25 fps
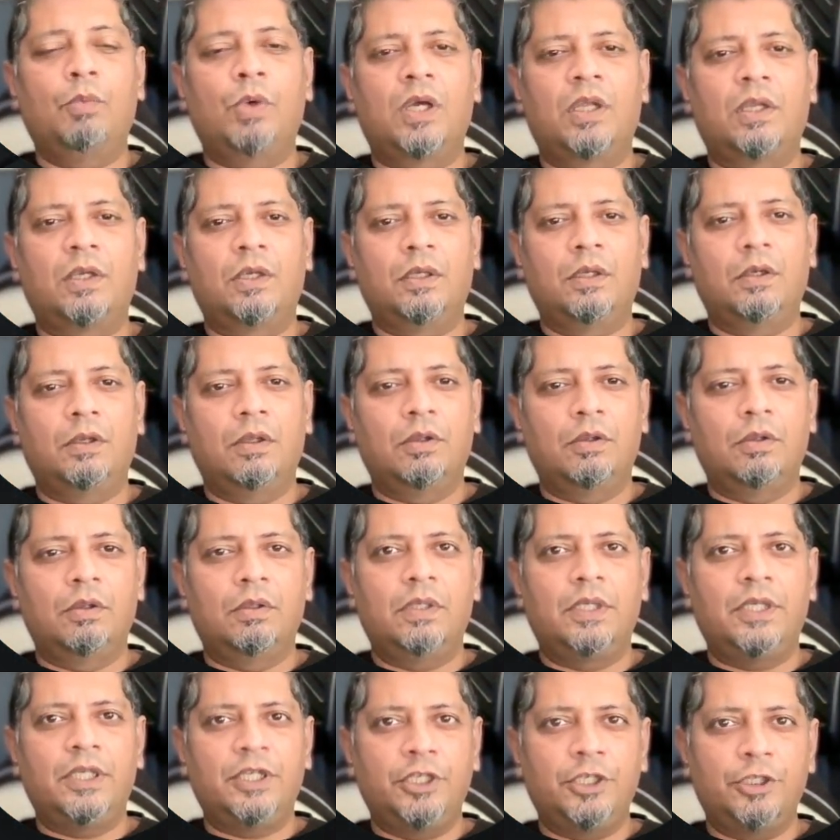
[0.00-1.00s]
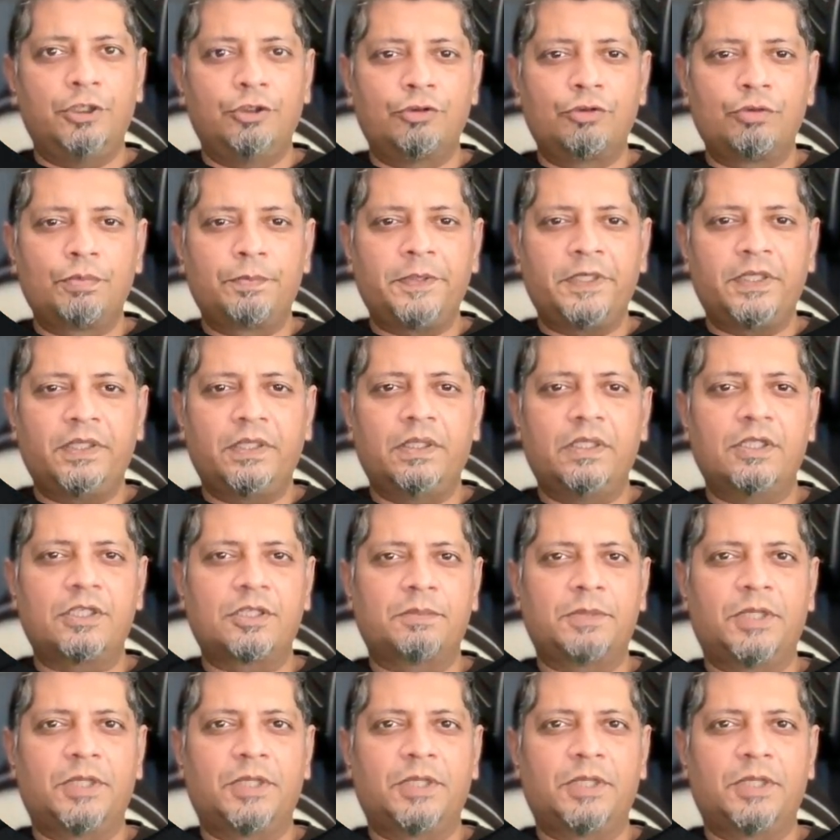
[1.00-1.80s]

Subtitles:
One Indian rupee is